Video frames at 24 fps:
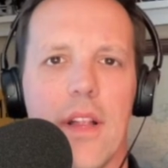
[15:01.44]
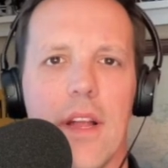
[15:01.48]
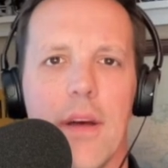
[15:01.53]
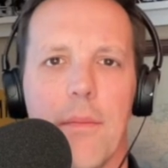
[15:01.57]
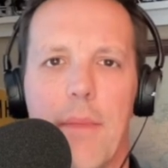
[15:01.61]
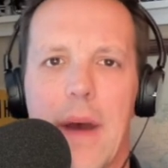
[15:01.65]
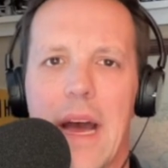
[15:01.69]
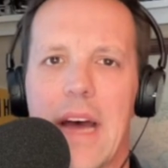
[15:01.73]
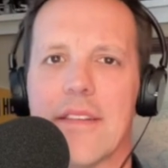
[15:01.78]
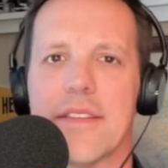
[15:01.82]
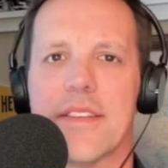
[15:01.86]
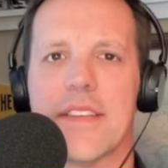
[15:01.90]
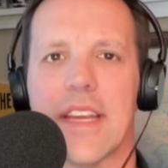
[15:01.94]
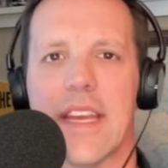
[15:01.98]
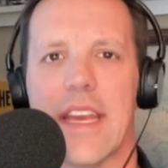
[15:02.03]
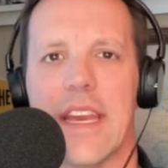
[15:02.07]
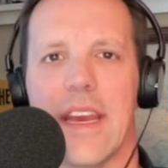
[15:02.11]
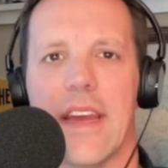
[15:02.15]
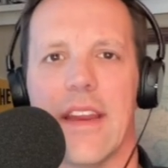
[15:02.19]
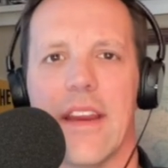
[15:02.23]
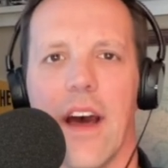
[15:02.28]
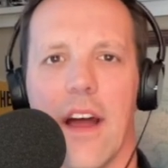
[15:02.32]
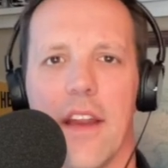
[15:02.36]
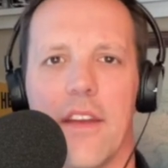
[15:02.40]
about to
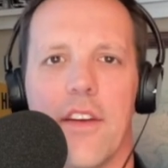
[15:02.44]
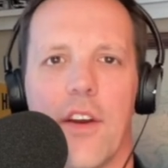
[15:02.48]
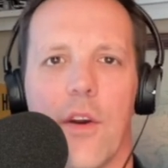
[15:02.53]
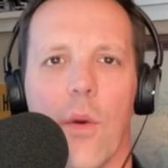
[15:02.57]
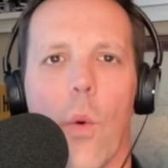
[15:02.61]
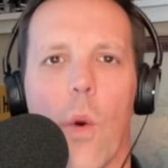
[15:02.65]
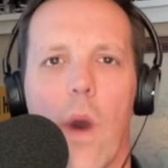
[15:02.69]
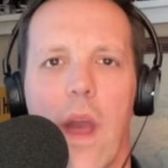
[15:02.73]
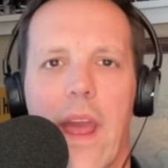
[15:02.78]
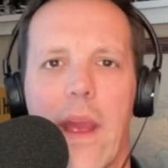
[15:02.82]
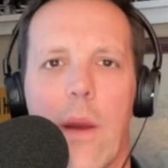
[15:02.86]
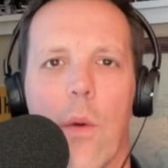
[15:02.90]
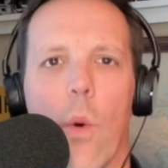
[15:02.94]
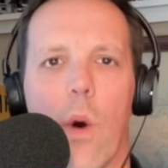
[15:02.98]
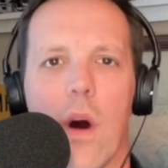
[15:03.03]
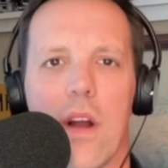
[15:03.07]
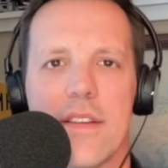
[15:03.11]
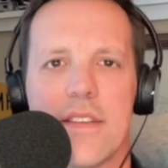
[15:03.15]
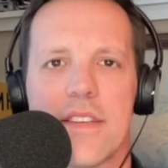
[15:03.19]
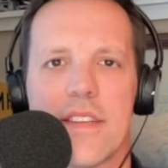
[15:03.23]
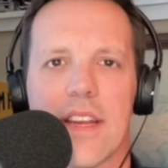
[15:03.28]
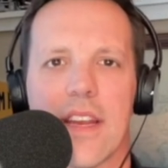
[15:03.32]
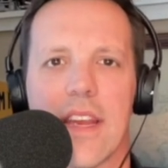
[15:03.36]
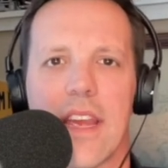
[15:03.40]
get underway
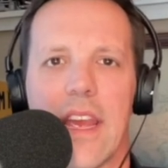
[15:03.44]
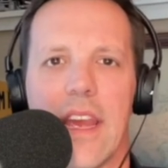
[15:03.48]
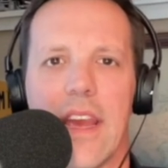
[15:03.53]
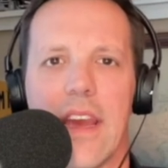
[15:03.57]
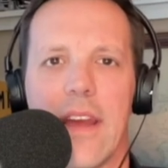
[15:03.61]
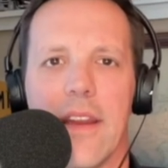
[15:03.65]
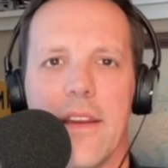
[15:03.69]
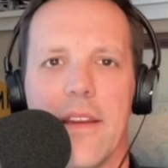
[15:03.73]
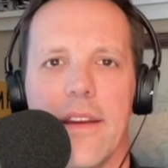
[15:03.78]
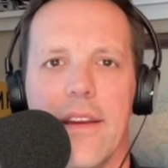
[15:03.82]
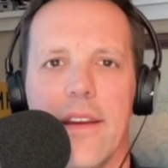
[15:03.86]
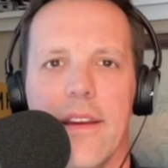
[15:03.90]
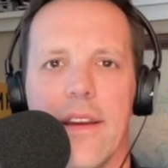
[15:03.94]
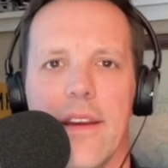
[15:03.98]
once again,